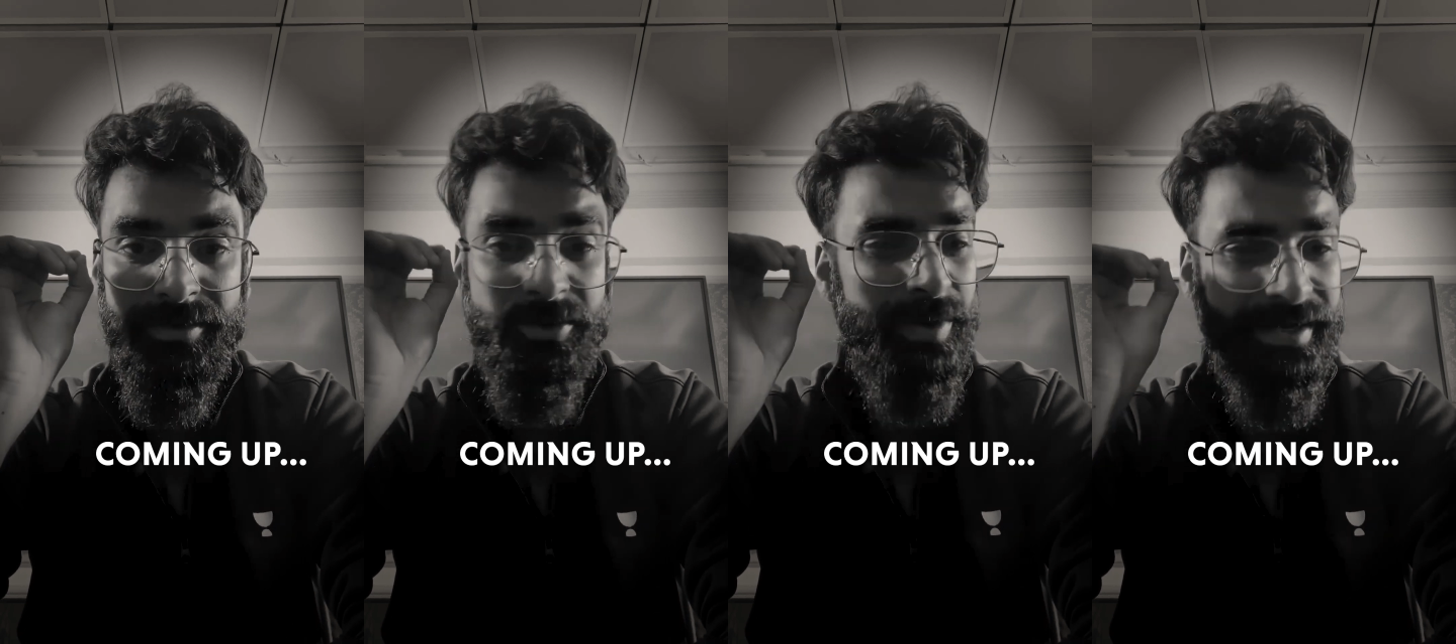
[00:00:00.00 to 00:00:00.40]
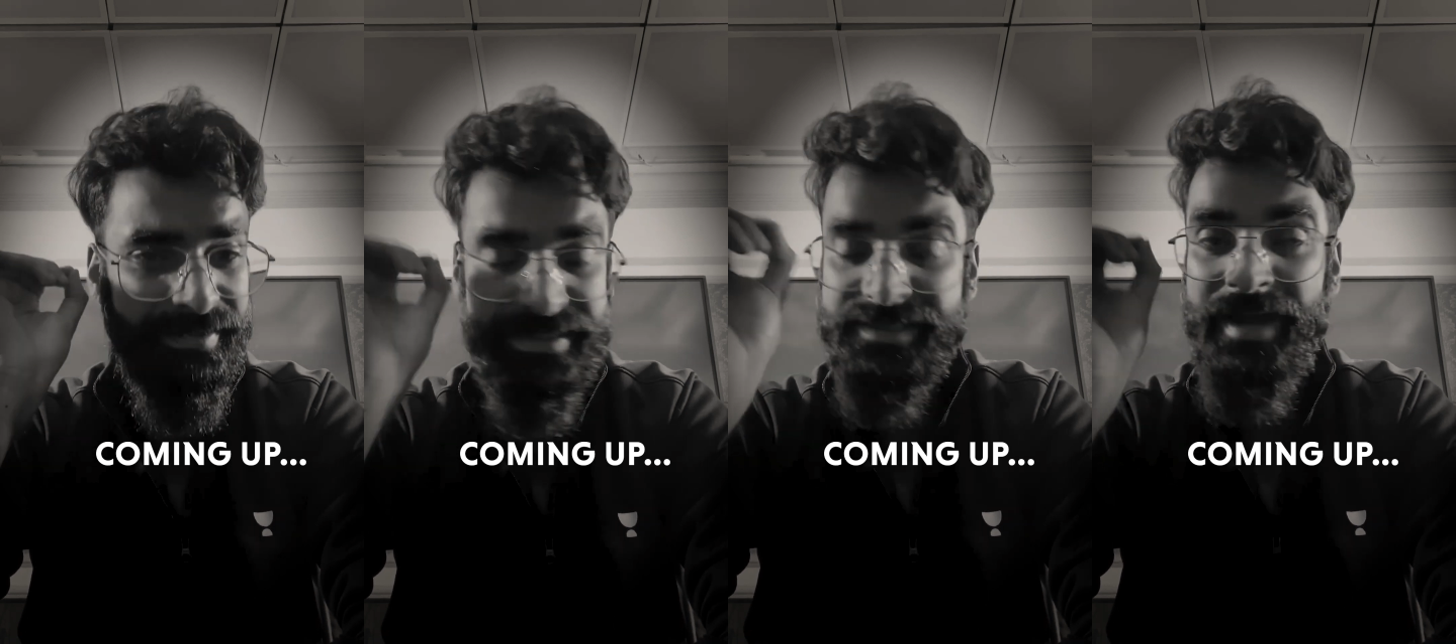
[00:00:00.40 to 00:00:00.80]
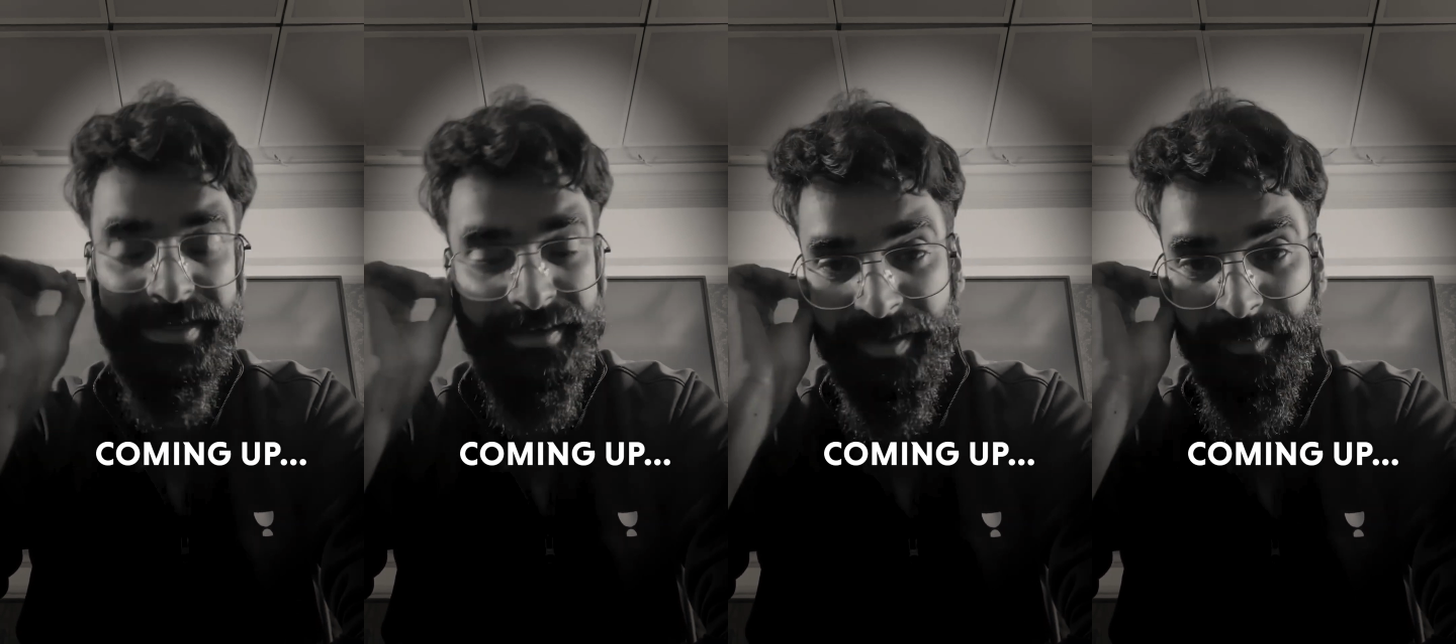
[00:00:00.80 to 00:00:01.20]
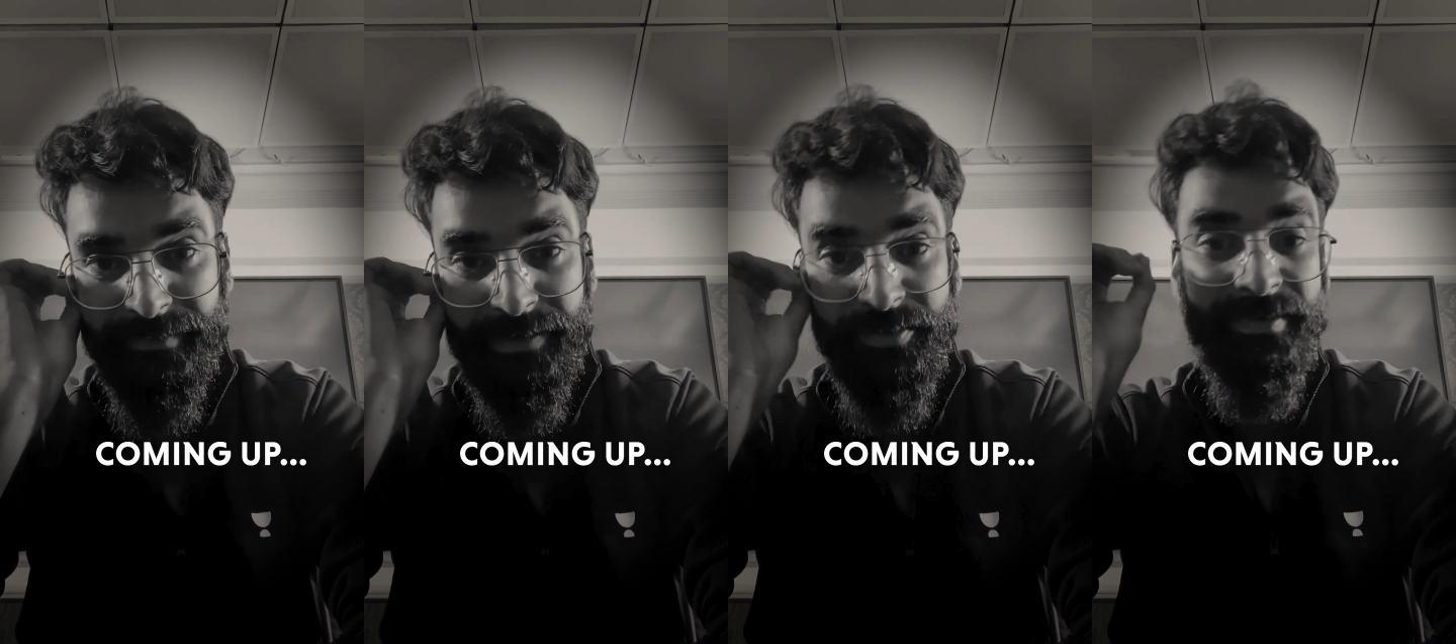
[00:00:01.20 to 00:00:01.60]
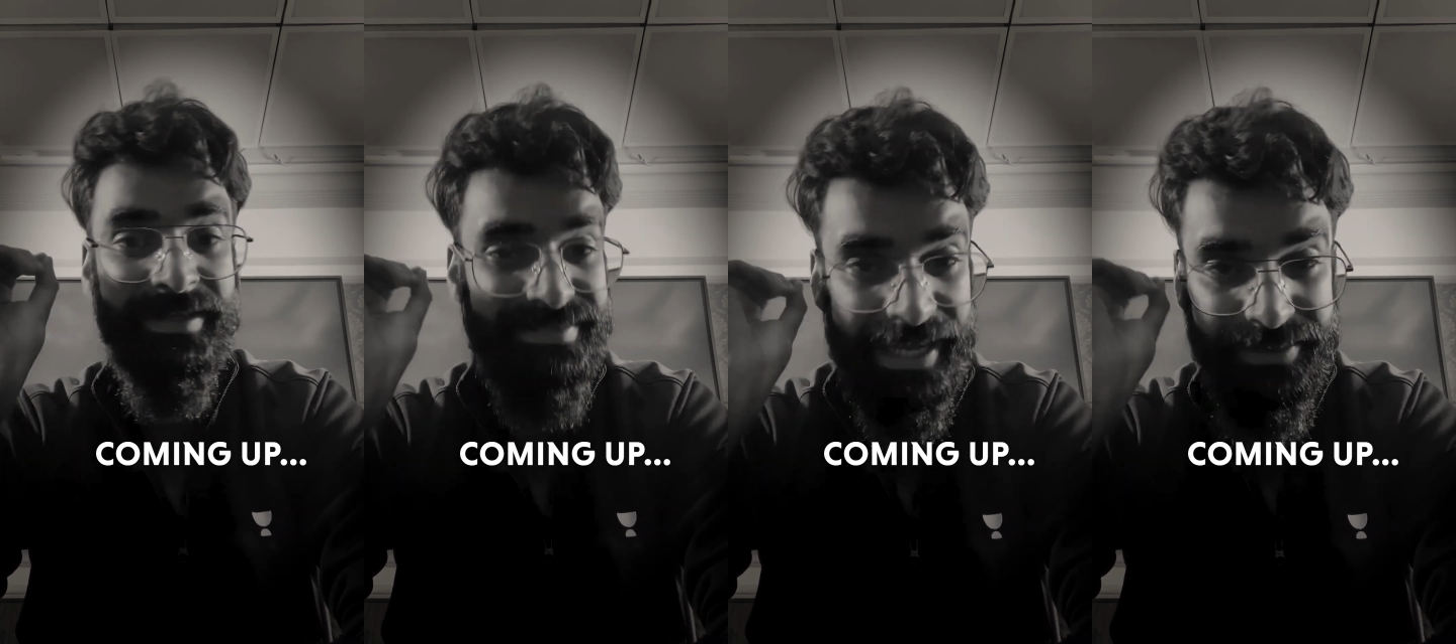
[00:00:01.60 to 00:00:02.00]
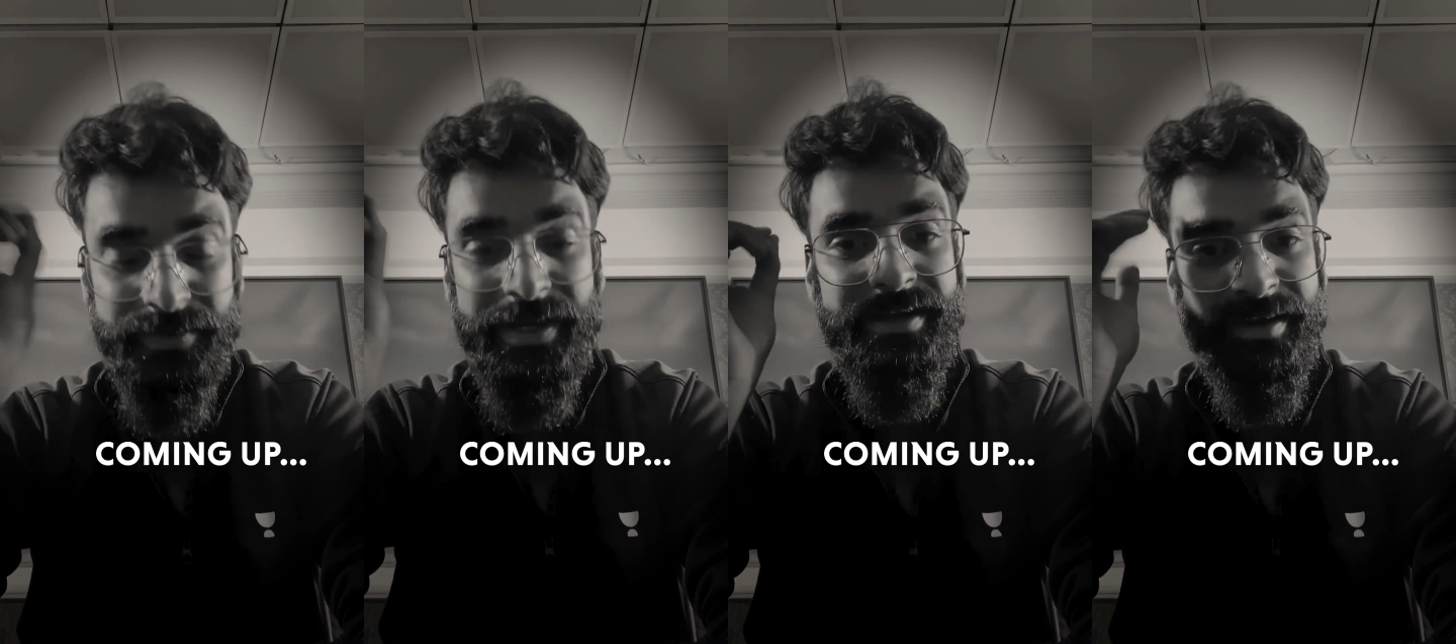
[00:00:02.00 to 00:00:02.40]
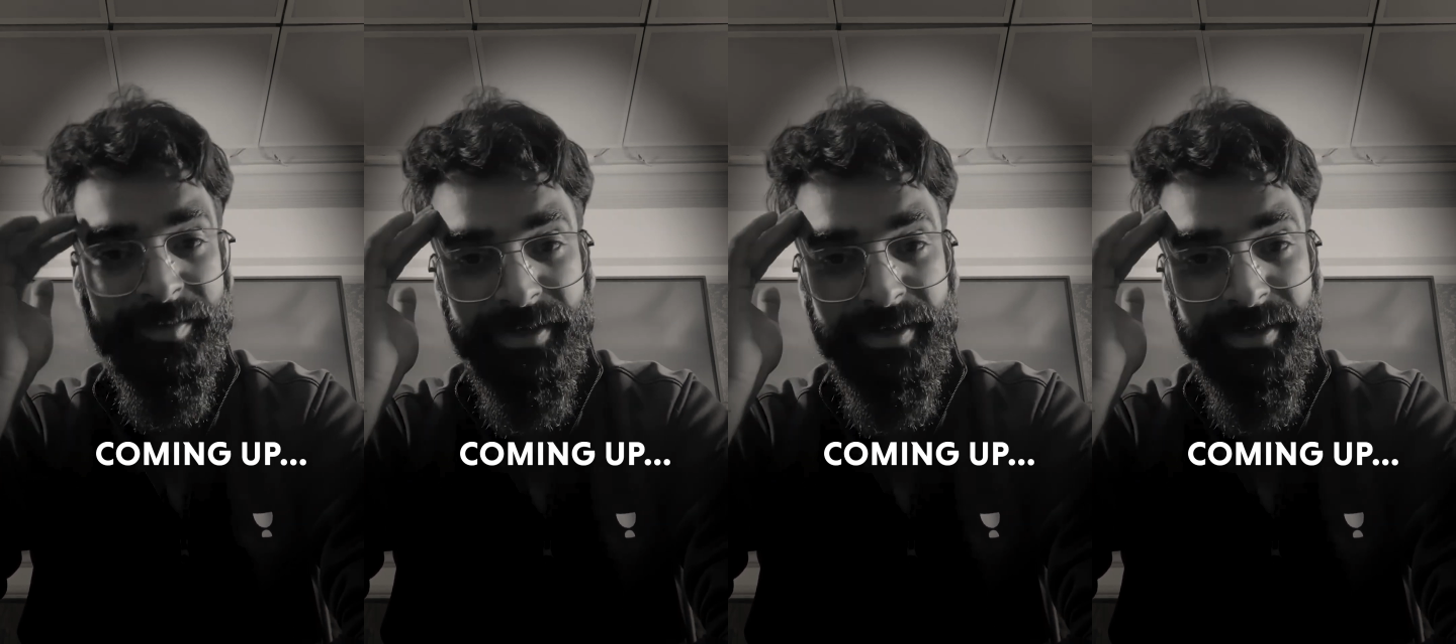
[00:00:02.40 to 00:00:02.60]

to get distracted in between, to feel saturated in